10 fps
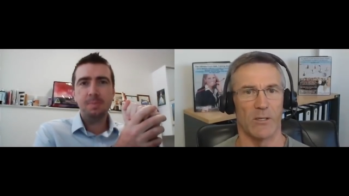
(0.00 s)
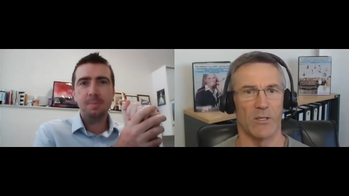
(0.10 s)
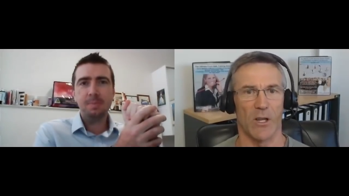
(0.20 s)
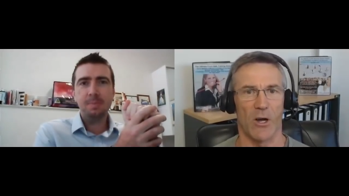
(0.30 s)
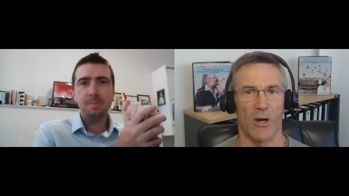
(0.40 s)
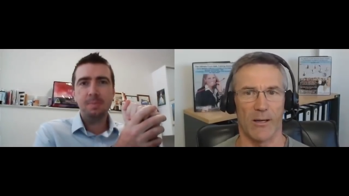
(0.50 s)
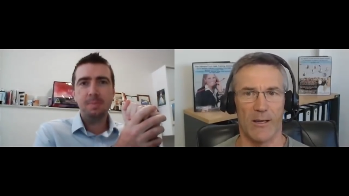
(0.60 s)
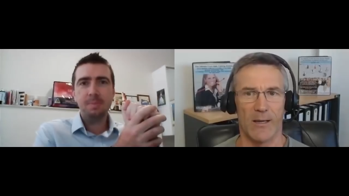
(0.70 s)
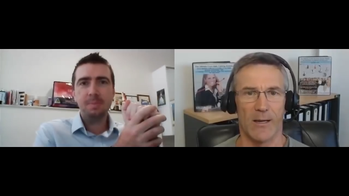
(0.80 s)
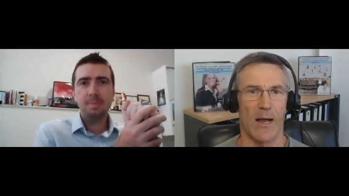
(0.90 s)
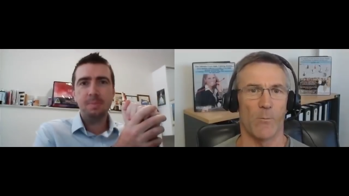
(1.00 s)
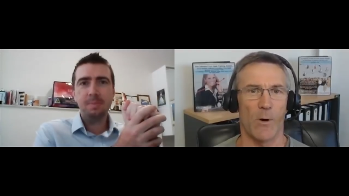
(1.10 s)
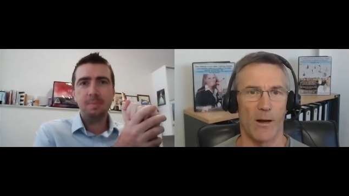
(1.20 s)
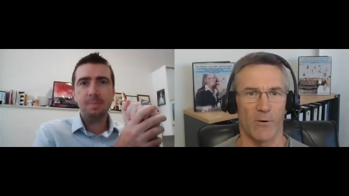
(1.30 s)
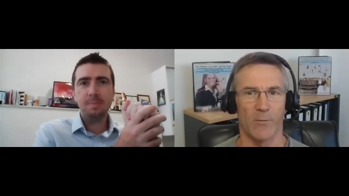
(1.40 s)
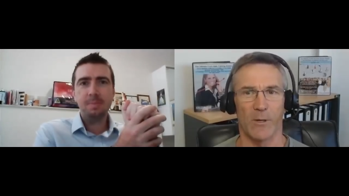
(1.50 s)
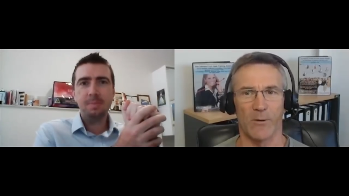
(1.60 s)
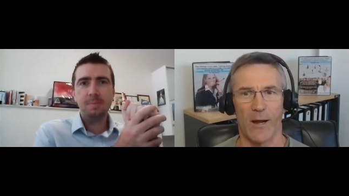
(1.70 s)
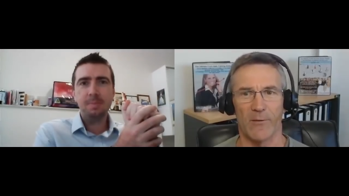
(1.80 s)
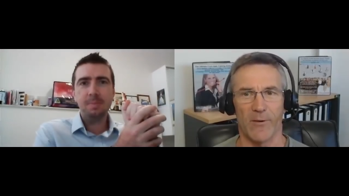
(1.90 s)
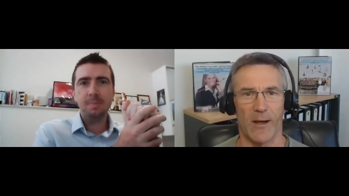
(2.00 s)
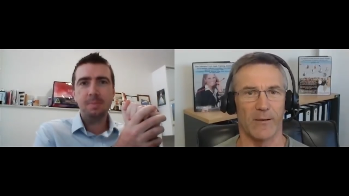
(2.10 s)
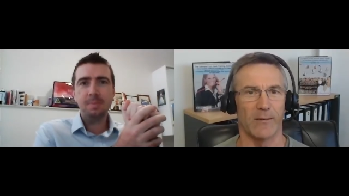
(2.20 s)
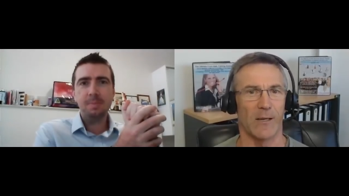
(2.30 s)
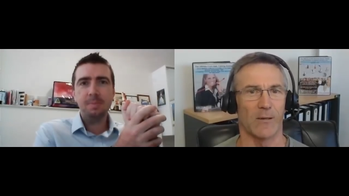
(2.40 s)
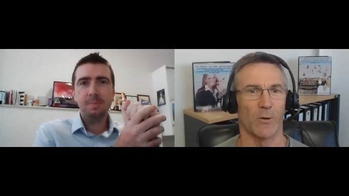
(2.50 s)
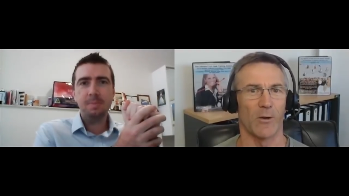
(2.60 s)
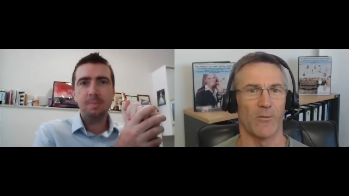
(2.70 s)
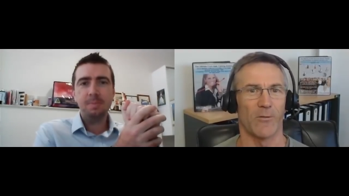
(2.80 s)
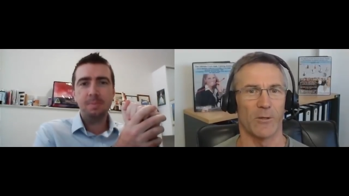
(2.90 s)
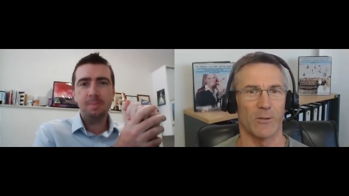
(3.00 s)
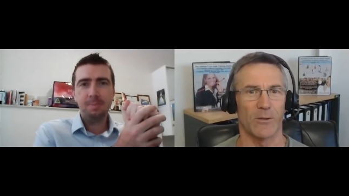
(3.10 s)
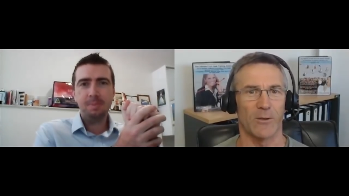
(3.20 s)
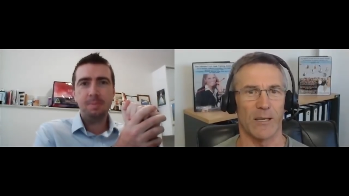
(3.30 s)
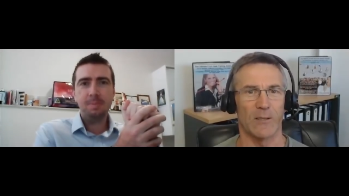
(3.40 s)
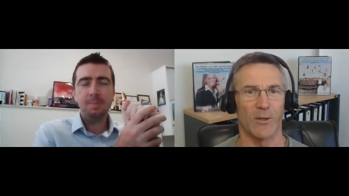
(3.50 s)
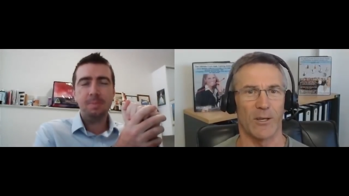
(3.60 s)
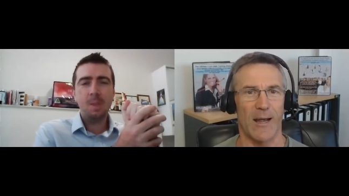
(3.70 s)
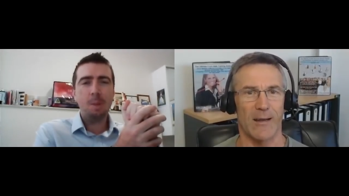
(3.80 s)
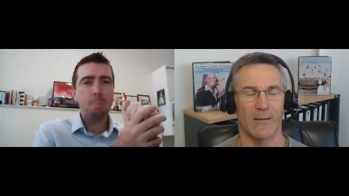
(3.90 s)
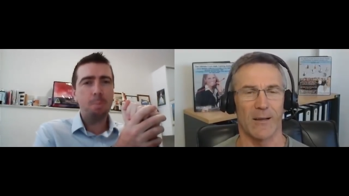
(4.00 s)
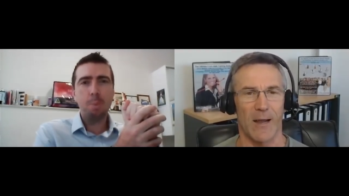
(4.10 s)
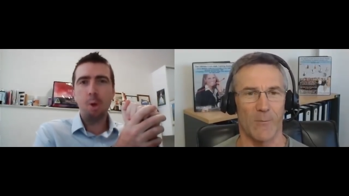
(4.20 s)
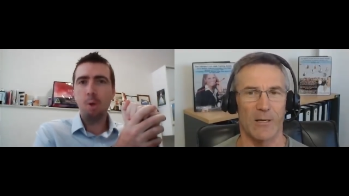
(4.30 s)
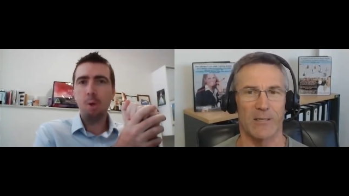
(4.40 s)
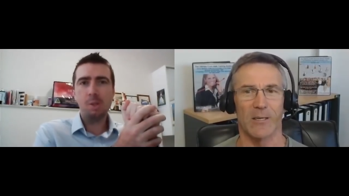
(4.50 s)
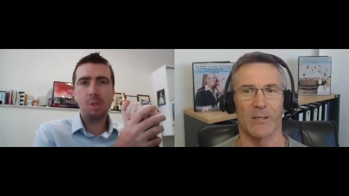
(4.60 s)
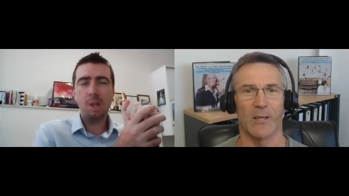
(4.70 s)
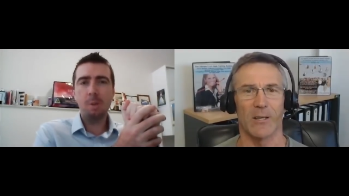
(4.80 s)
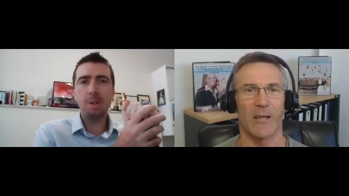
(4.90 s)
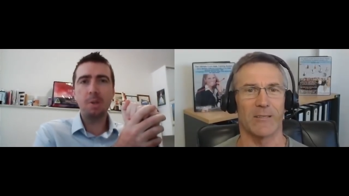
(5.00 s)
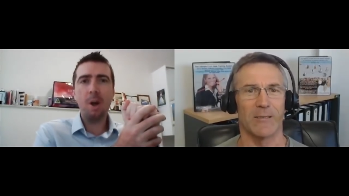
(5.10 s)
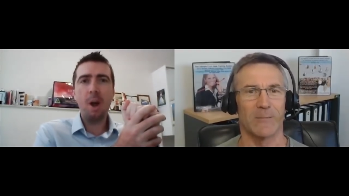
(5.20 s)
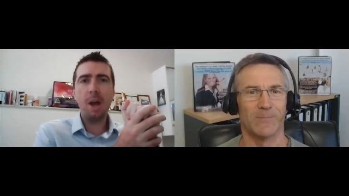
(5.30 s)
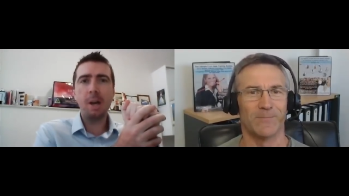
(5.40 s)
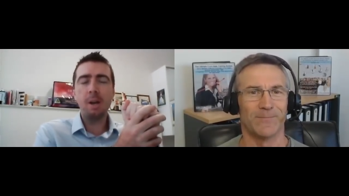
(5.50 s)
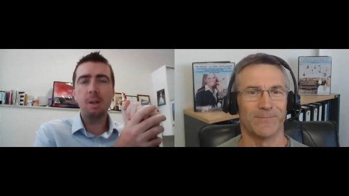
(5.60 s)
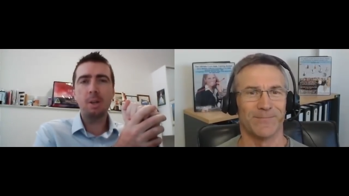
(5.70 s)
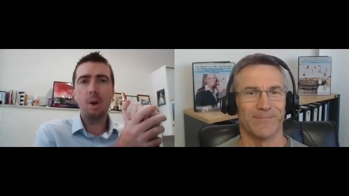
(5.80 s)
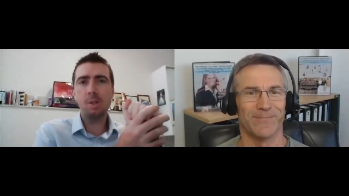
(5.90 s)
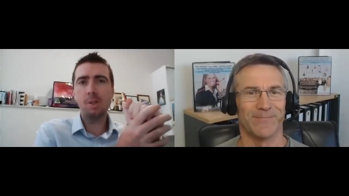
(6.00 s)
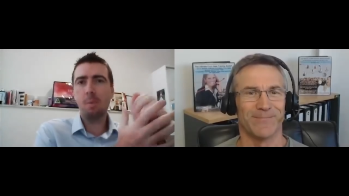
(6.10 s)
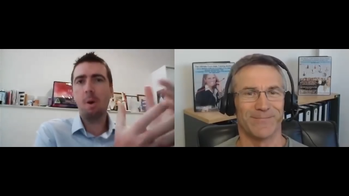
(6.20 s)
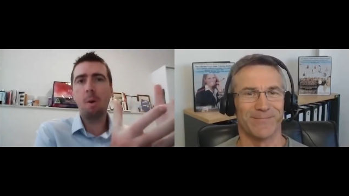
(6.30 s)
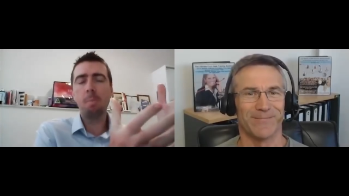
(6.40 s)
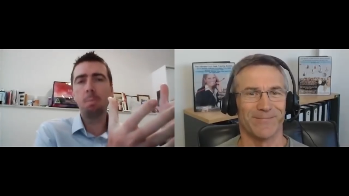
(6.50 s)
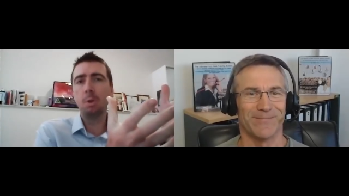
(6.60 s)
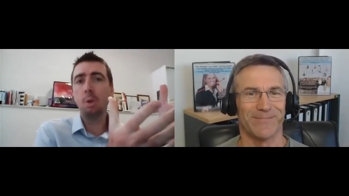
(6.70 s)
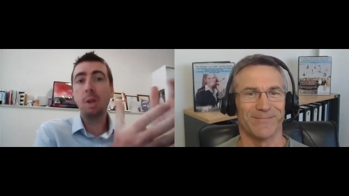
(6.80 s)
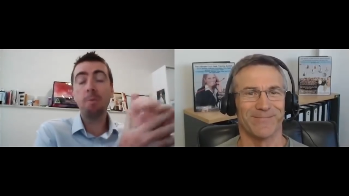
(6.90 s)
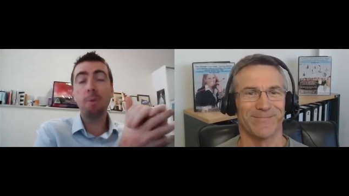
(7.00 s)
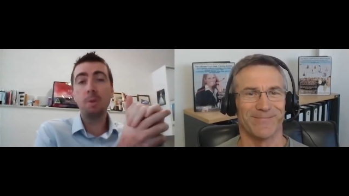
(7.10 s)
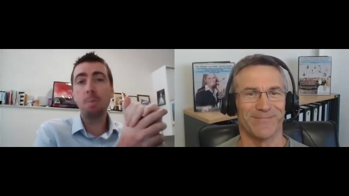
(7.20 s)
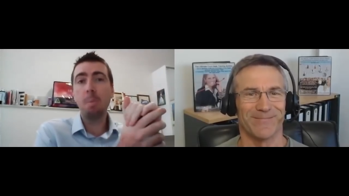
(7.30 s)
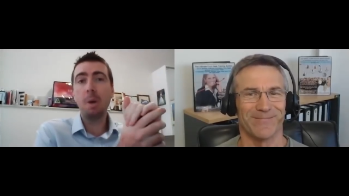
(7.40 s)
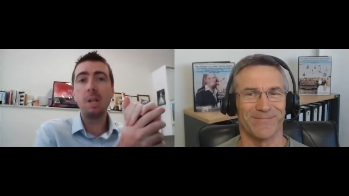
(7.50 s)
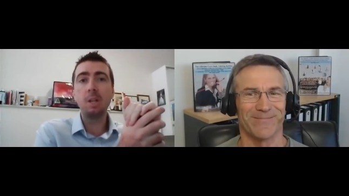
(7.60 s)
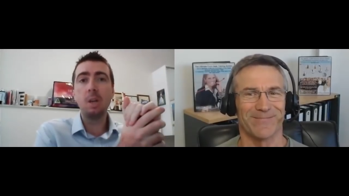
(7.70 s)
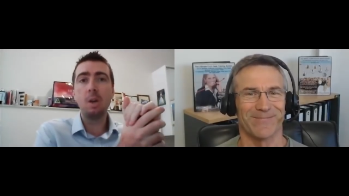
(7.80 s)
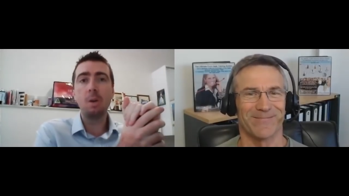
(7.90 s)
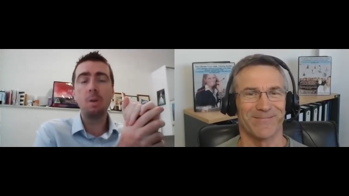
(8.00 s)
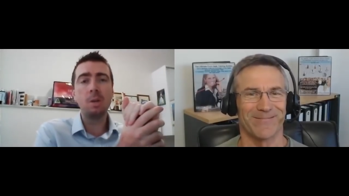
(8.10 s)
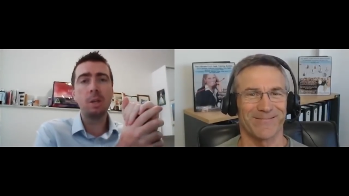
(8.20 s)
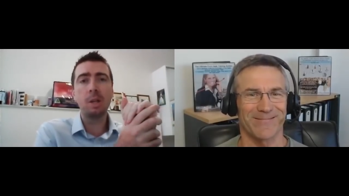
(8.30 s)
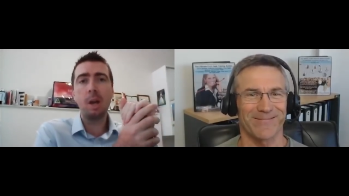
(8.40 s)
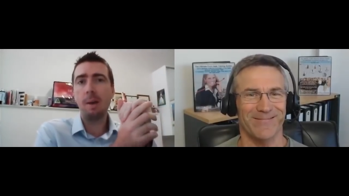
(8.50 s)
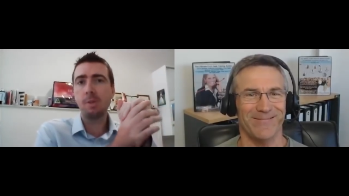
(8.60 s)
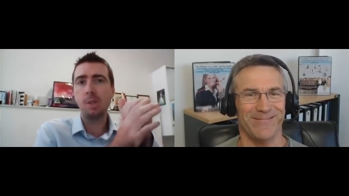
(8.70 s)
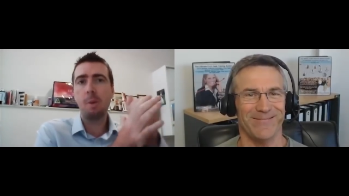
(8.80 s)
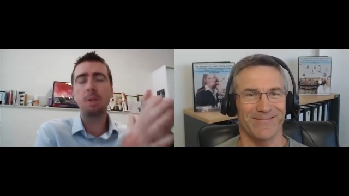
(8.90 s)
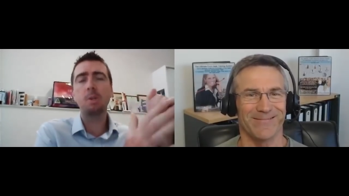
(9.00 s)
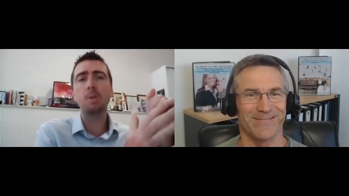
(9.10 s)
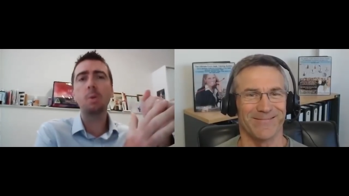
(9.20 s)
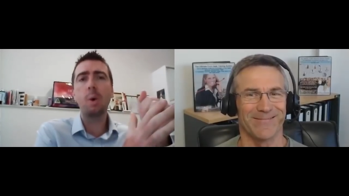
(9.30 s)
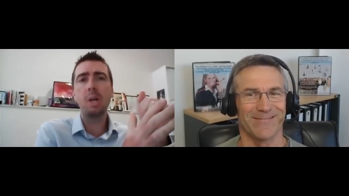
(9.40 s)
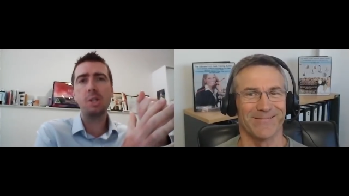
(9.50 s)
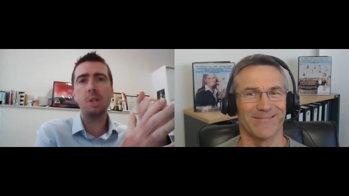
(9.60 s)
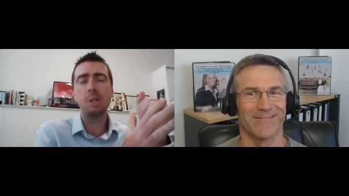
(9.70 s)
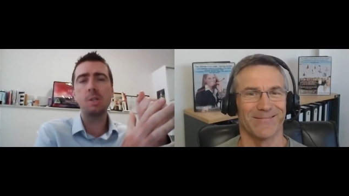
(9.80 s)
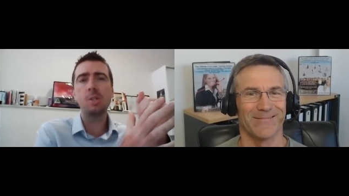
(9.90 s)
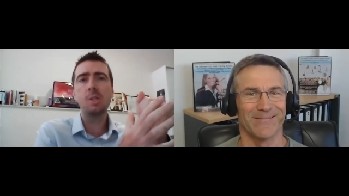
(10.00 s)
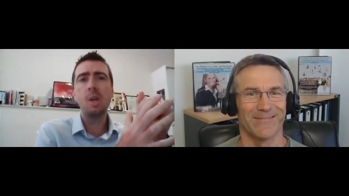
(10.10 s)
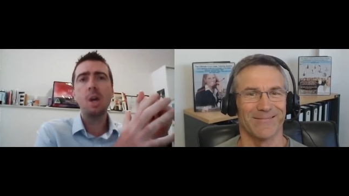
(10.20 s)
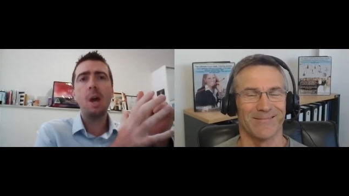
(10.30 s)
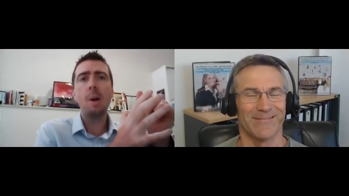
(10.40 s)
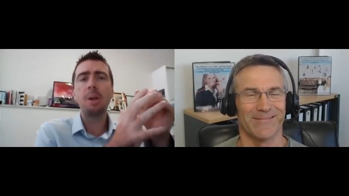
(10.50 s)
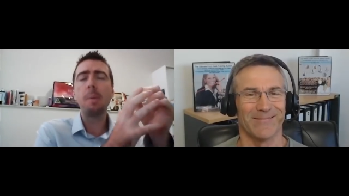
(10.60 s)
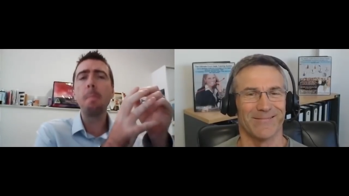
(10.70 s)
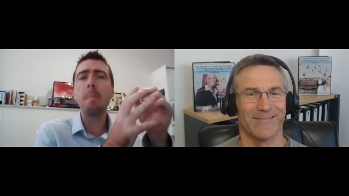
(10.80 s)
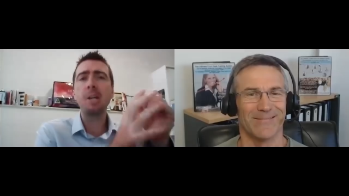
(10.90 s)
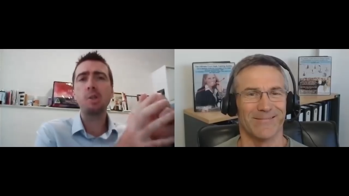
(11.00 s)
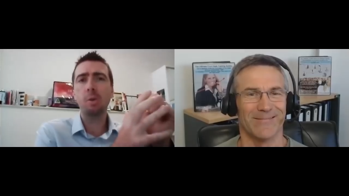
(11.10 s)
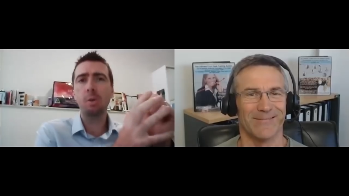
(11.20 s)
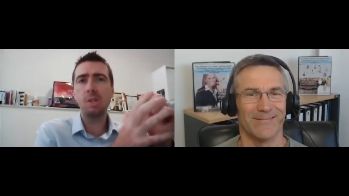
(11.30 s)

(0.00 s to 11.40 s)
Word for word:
Speaker 1: in July. Can't wait for it. Be great fun. Nick, looking forward to it. Thanks for the day, and I uh, can't wait well, to see you at the event. Great,
Speaker 2: guys. I'm, I'm looking forward to meeting you. You're going to have so many good questions, and we're going to make sure you